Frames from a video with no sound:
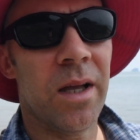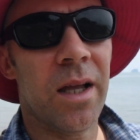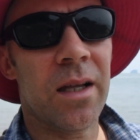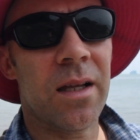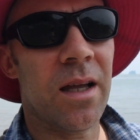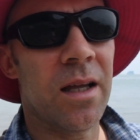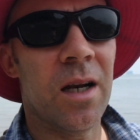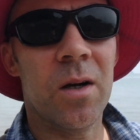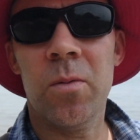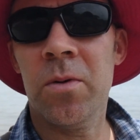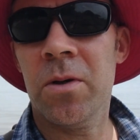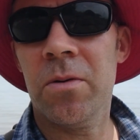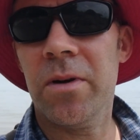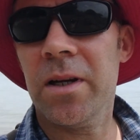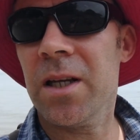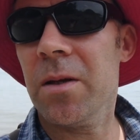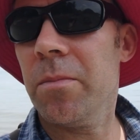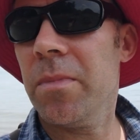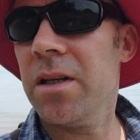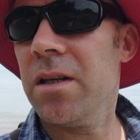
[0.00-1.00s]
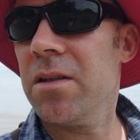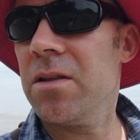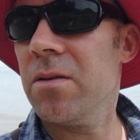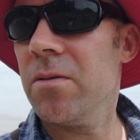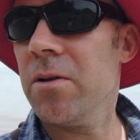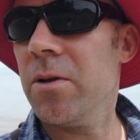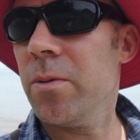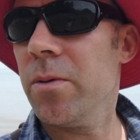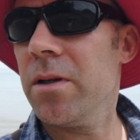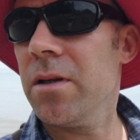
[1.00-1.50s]
back, and I wouldn't recommend it
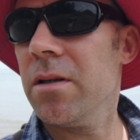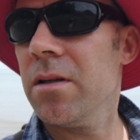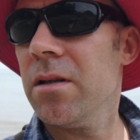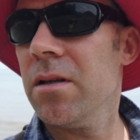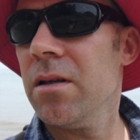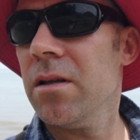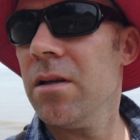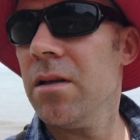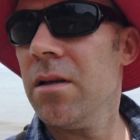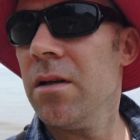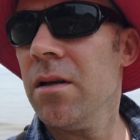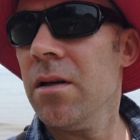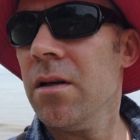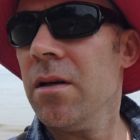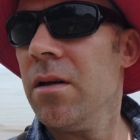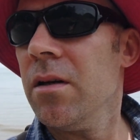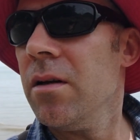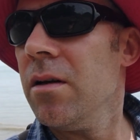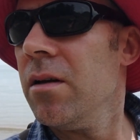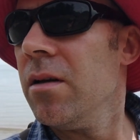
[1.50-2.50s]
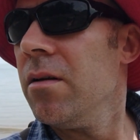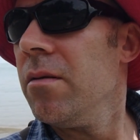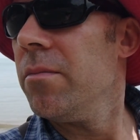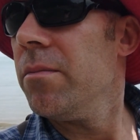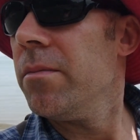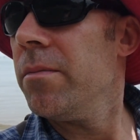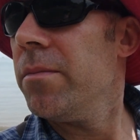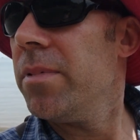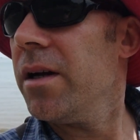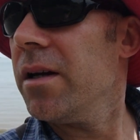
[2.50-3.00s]
to anyone.
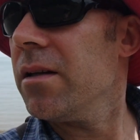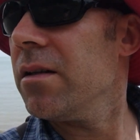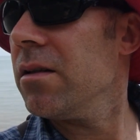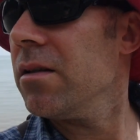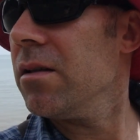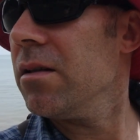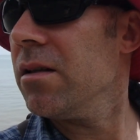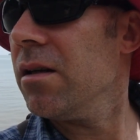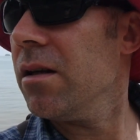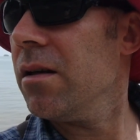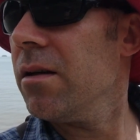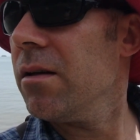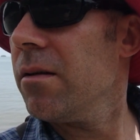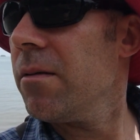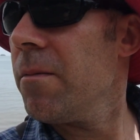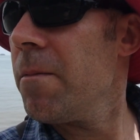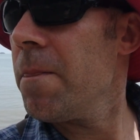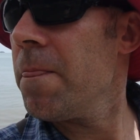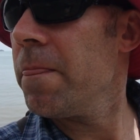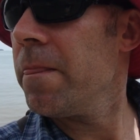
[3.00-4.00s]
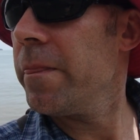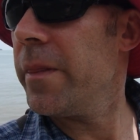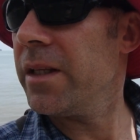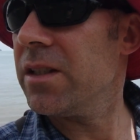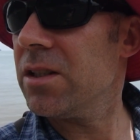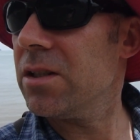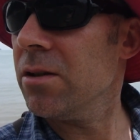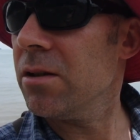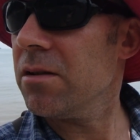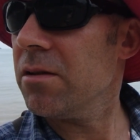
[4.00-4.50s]
But you know,
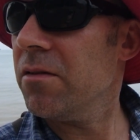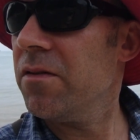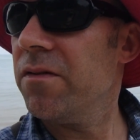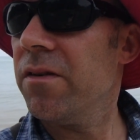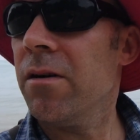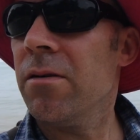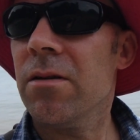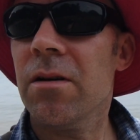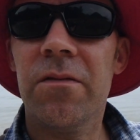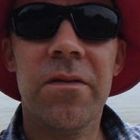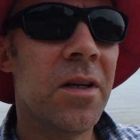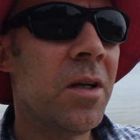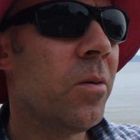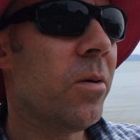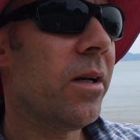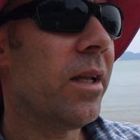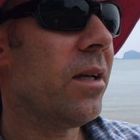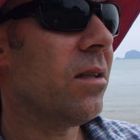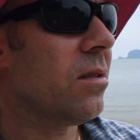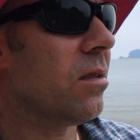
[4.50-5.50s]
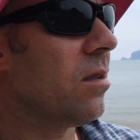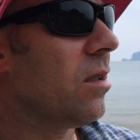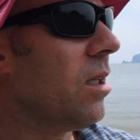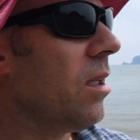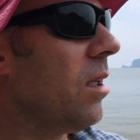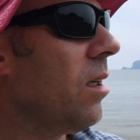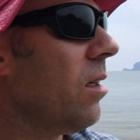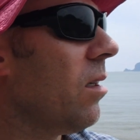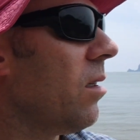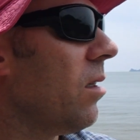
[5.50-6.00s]
that's not the fault of anyone else's
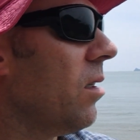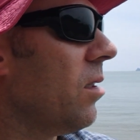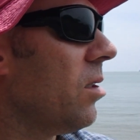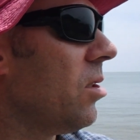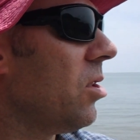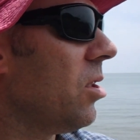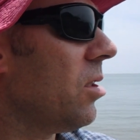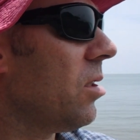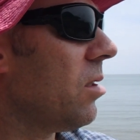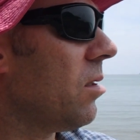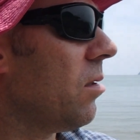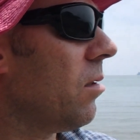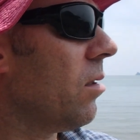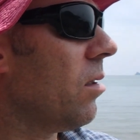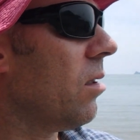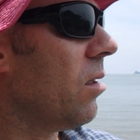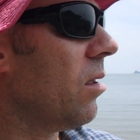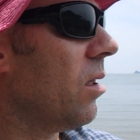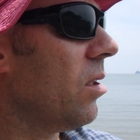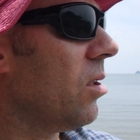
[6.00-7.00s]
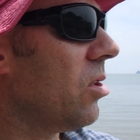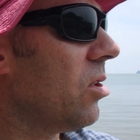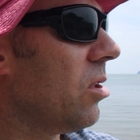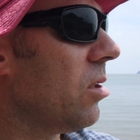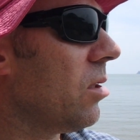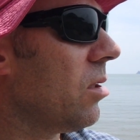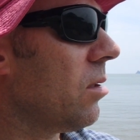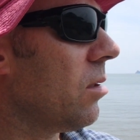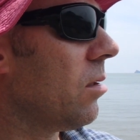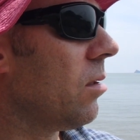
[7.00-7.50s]
here. It's just the
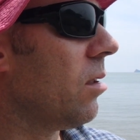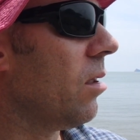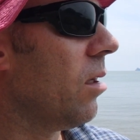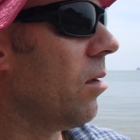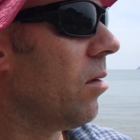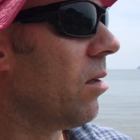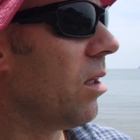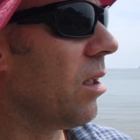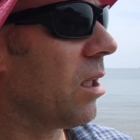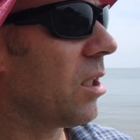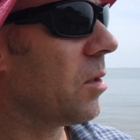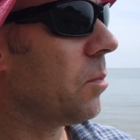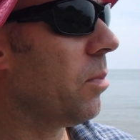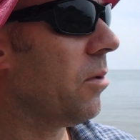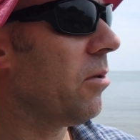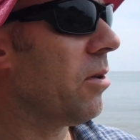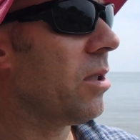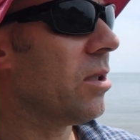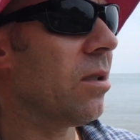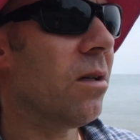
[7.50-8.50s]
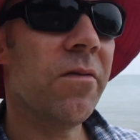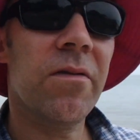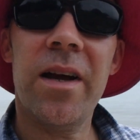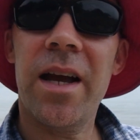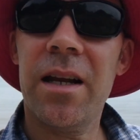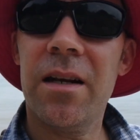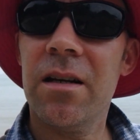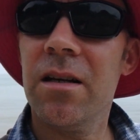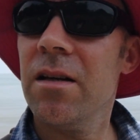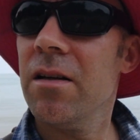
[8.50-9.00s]
experience I've
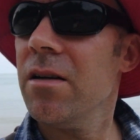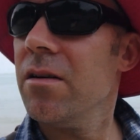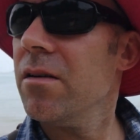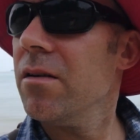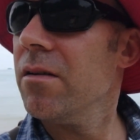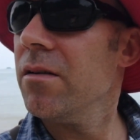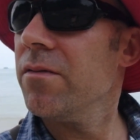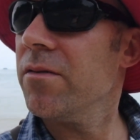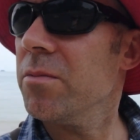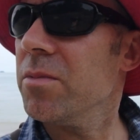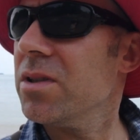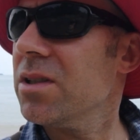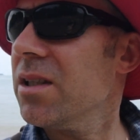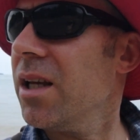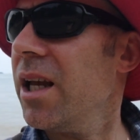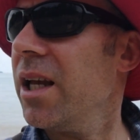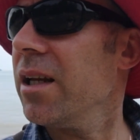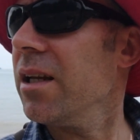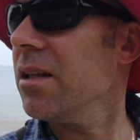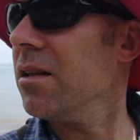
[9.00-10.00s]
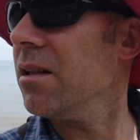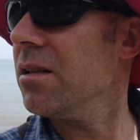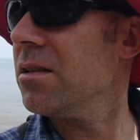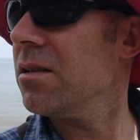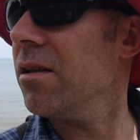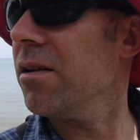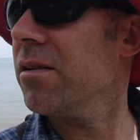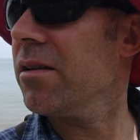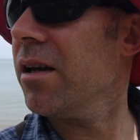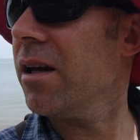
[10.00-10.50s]
had from staying in
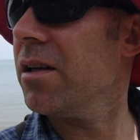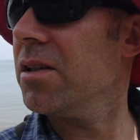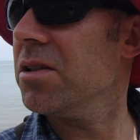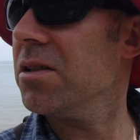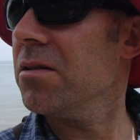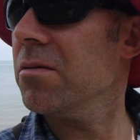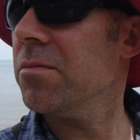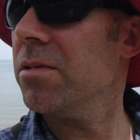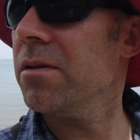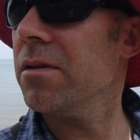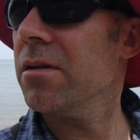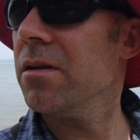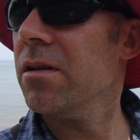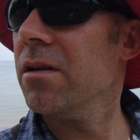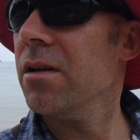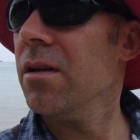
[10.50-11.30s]
this location. But